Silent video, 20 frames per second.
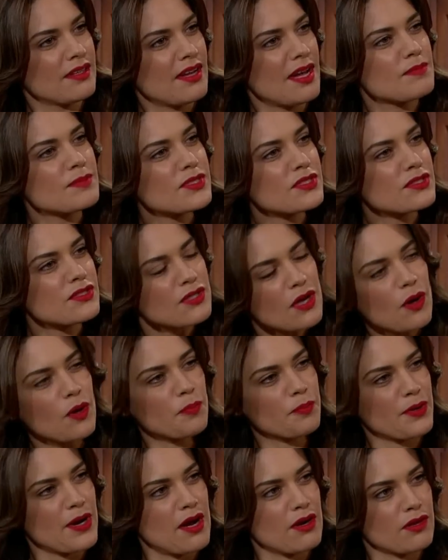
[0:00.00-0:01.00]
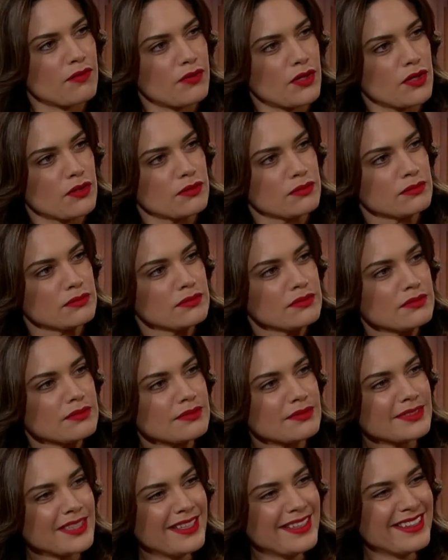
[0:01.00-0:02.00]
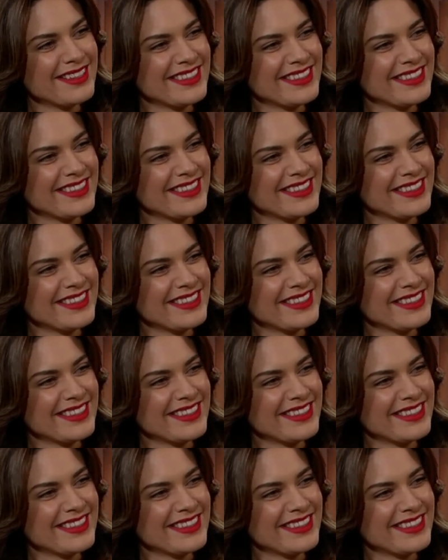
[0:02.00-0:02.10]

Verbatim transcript: you. I'm, rather so proud of myself. Proud of